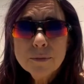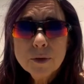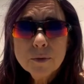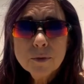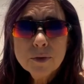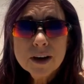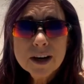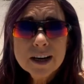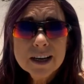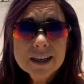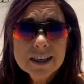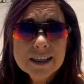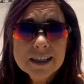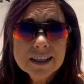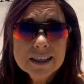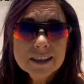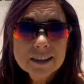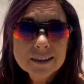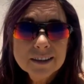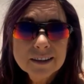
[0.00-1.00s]
up the
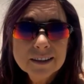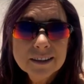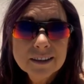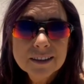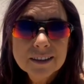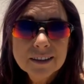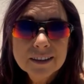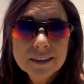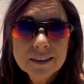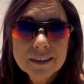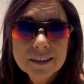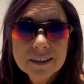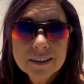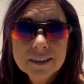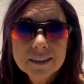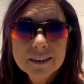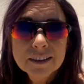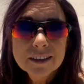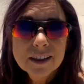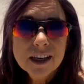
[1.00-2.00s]
rays,
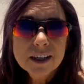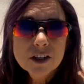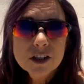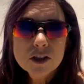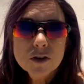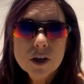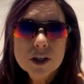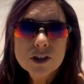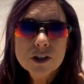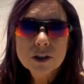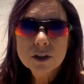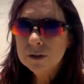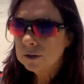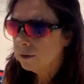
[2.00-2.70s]
stretch a